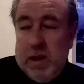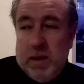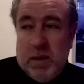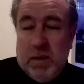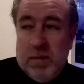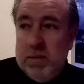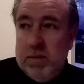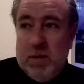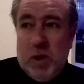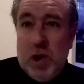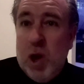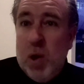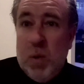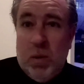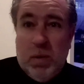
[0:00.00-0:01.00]
answer is
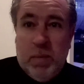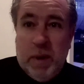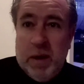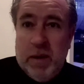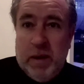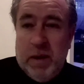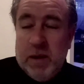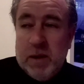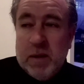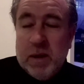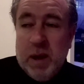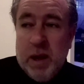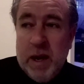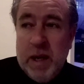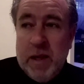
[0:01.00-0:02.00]
no. Apparently this
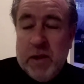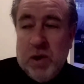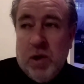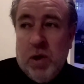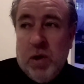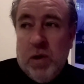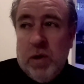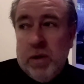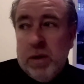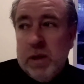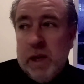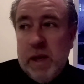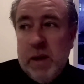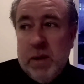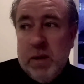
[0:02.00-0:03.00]
client is a hot
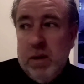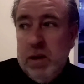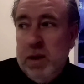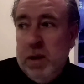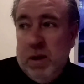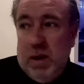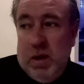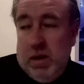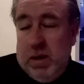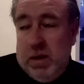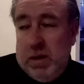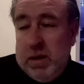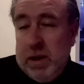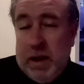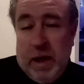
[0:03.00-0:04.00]
skier.
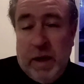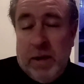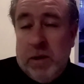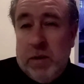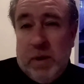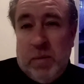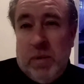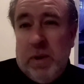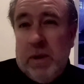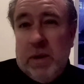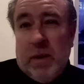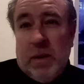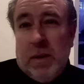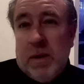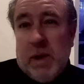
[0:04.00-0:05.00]
It's like, I don't know anybody
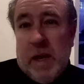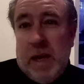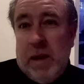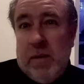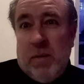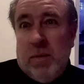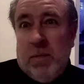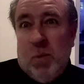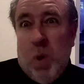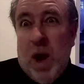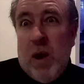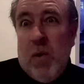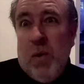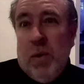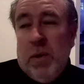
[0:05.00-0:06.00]
that can ski
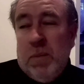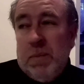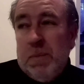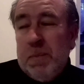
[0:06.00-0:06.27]
well.